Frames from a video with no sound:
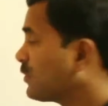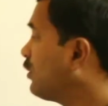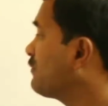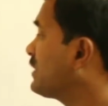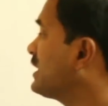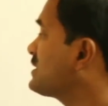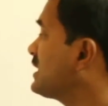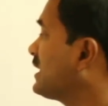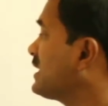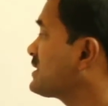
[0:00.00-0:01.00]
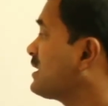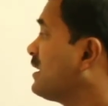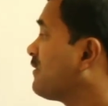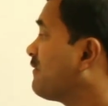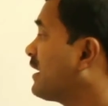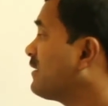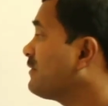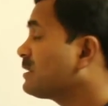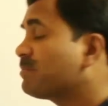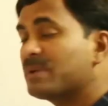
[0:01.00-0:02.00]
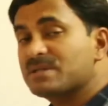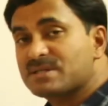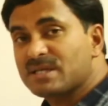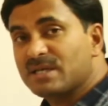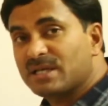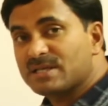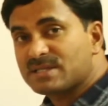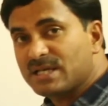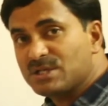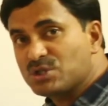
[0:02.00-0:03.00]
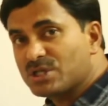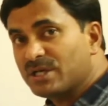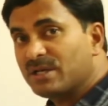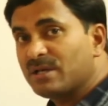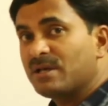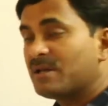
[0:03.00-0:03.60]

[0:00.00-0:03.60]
or we can say it as whenever the person is injured,